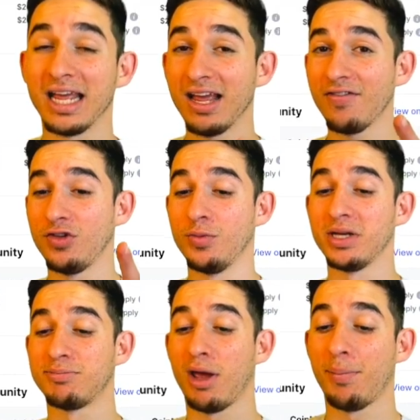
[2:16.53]
if you
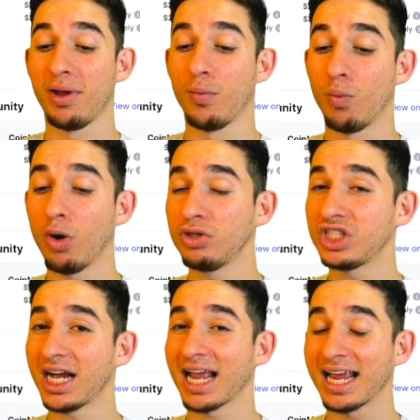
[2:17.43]
miss Pepe,
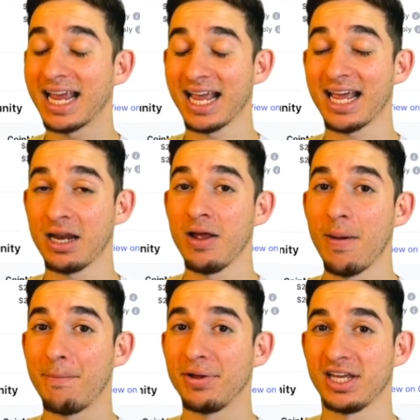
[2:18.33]
Wojak can
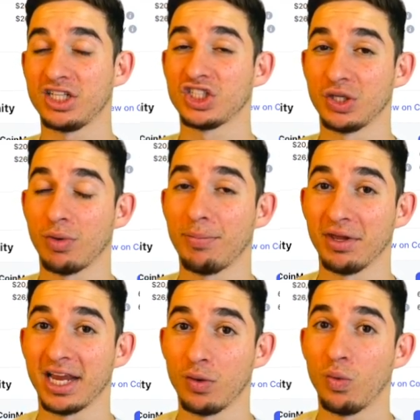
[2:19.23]
potentially
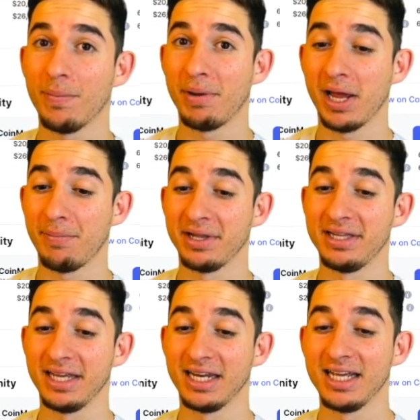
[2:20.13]
replicate what Pepe
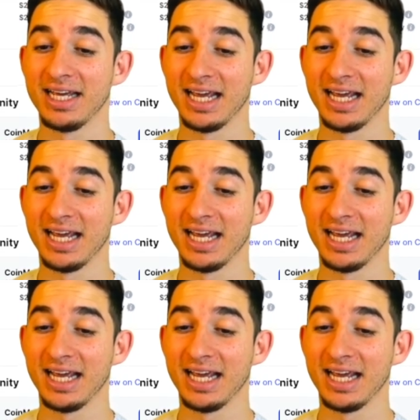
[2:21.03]
did